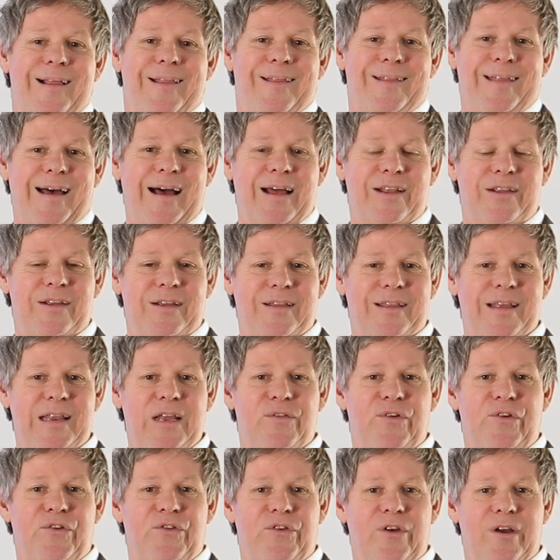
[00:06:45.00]
That
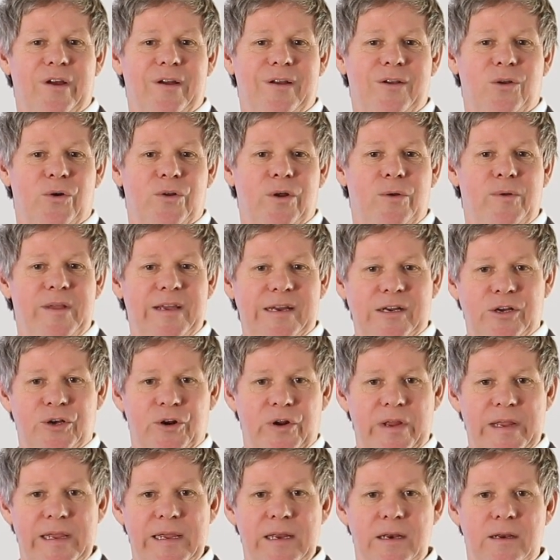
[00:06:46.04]
delivers not only a
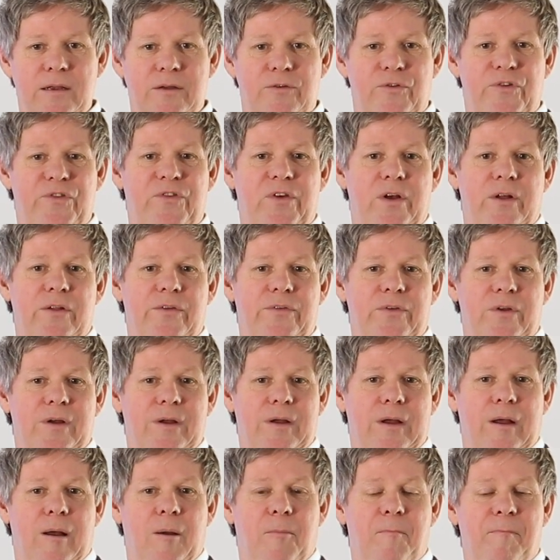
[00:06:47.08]
green result,
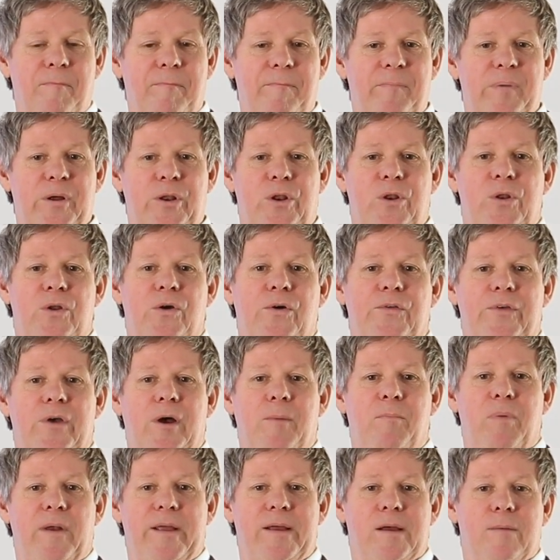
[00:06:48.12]
but not
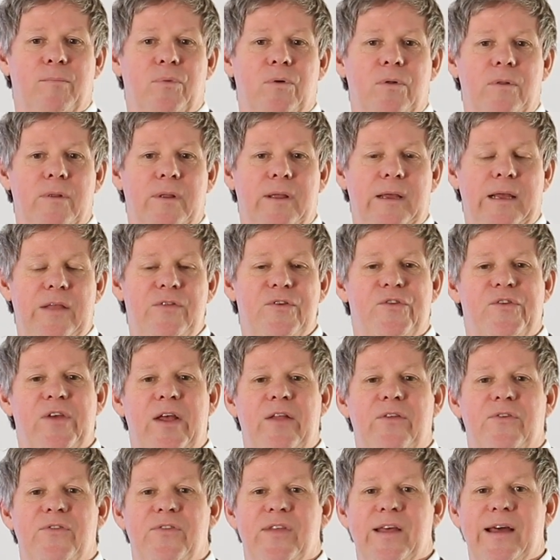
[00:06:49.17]
applicable in the
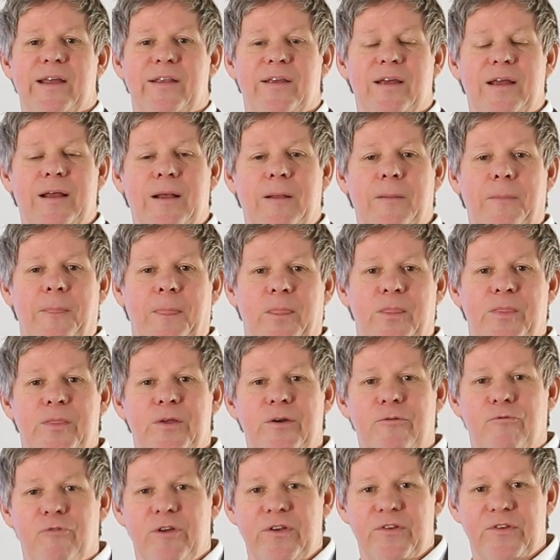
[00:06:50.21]
sense that
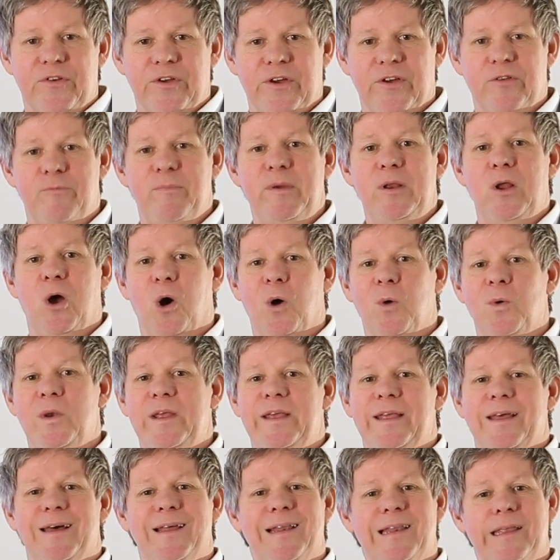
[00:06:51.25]
the risk has been
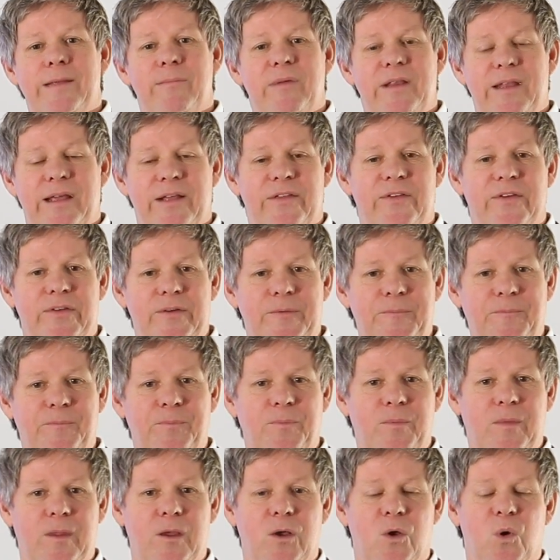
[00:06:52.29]
wholly eliminated.
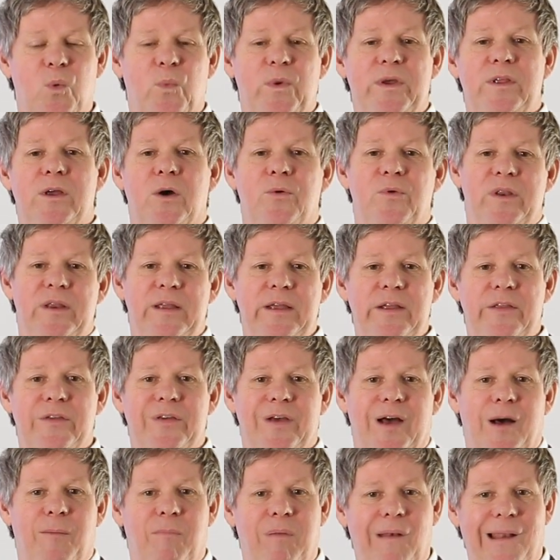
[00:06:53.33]
We don't need
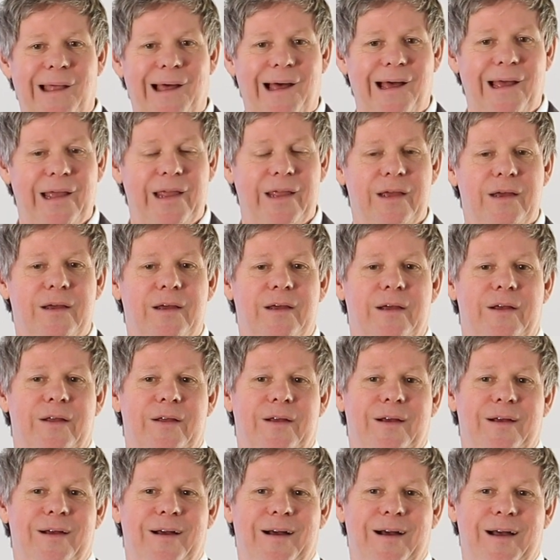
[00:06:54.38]
to apply
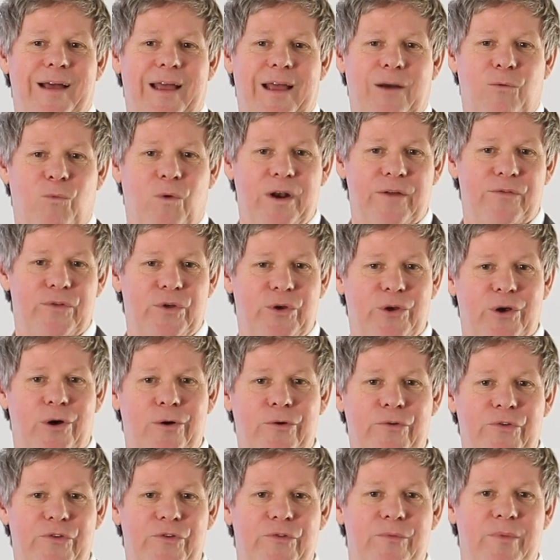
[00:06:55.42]
one of the
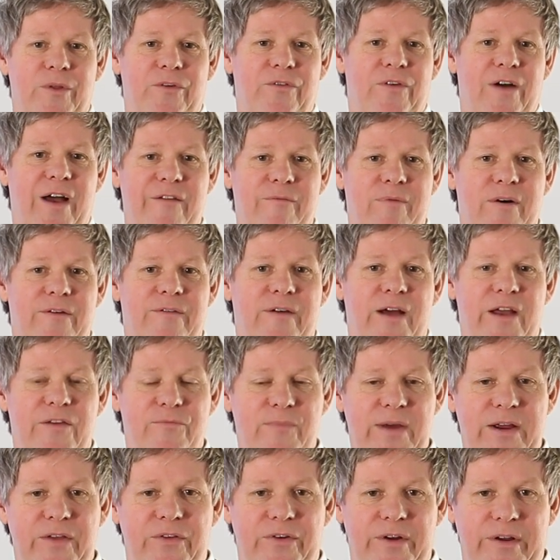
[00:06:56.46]
codes from the 5x5
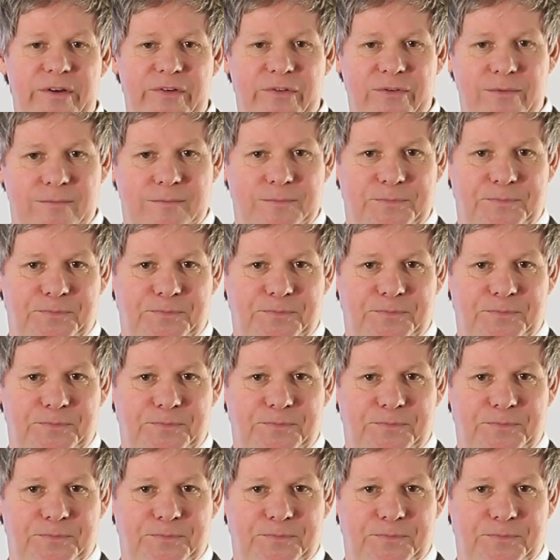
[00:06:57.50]
matrix.